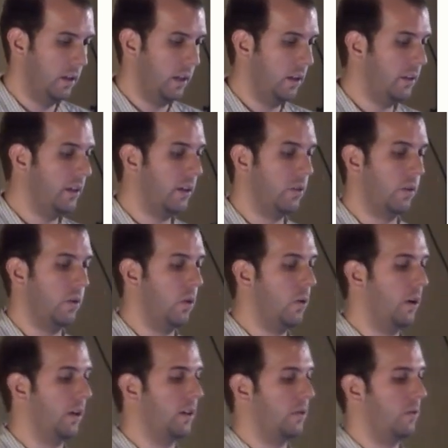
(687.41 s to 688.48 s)
Ilya
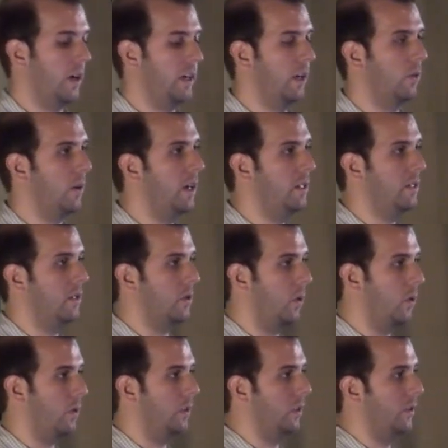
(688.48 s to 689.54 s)
Grigorik is writing great
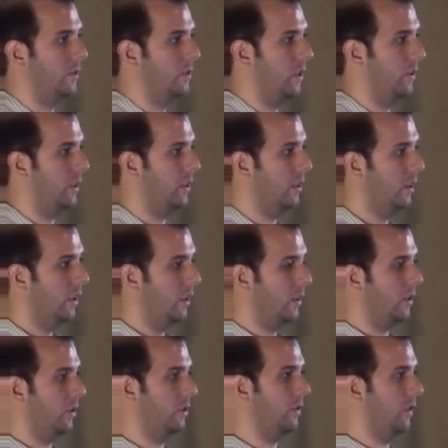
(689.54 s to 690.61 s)
tutorials so that
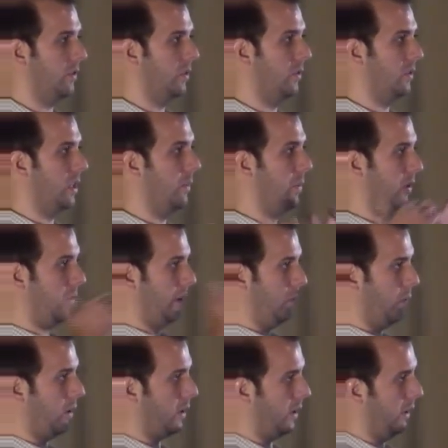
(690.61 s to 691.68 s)
those of us who typically
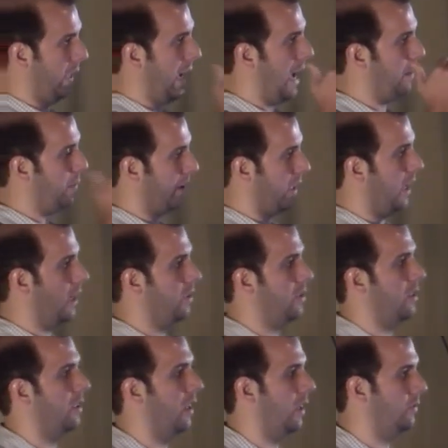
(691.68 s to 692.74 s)
work in the
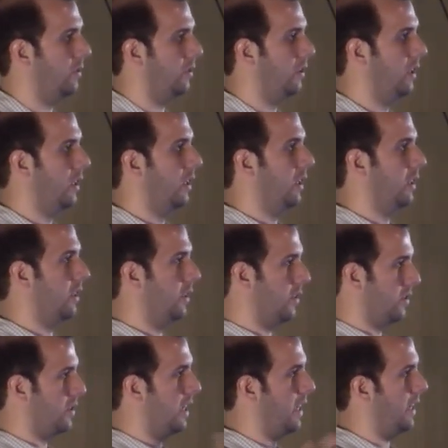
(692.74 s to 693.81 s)
application level can
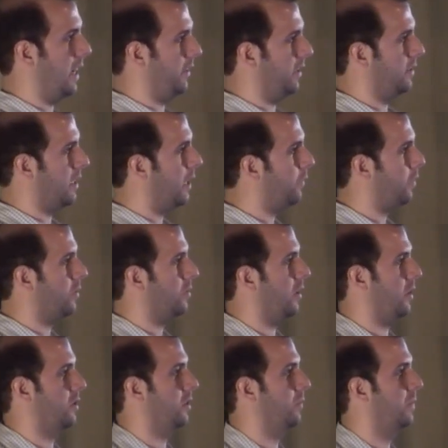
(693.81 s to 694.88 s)
understand how these
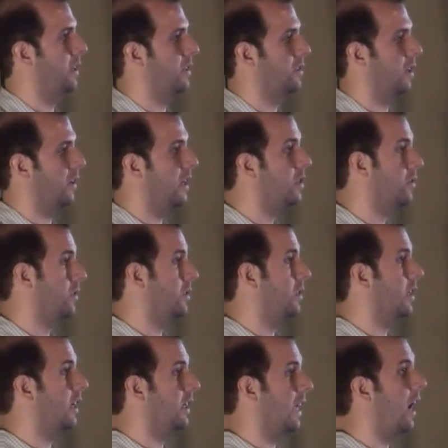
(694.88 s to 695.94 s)
infrastructure bits are
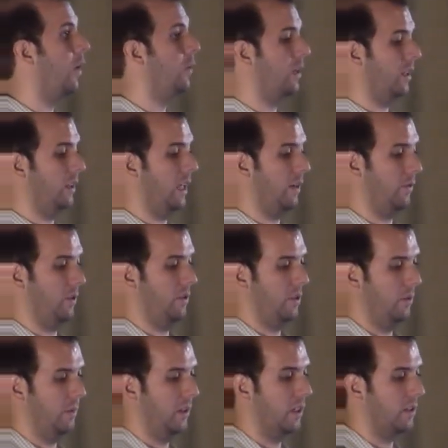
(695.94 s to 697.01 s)
interesting and how we can leverage
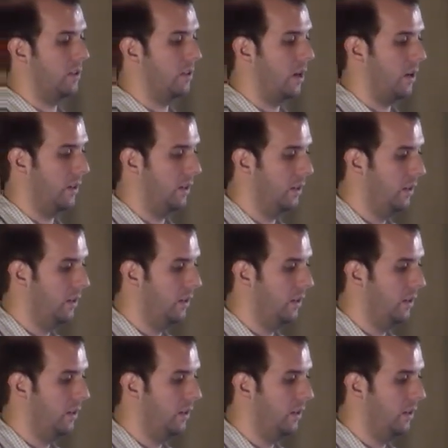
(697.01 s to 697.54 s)
them and get started.